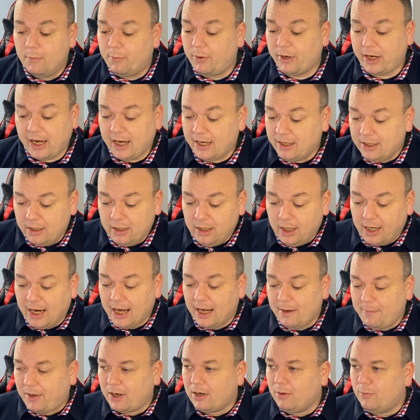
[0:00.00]
yeah, you
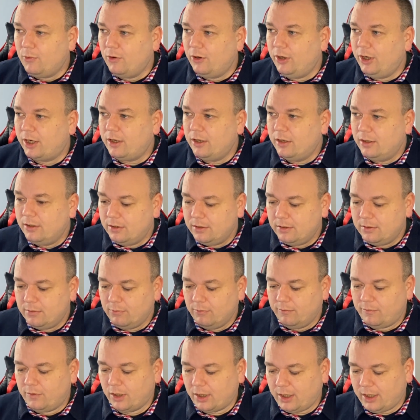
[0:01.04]
can pick up work.
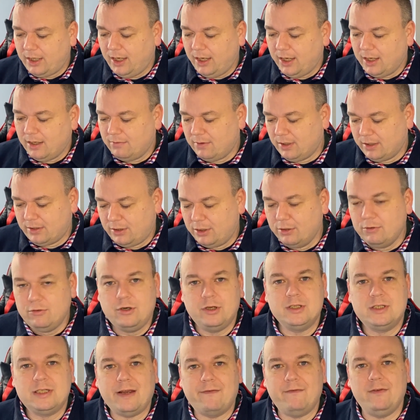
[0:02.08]
We've got it here, about
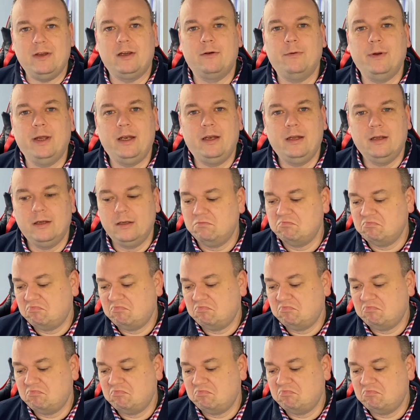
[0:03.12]
270 quid.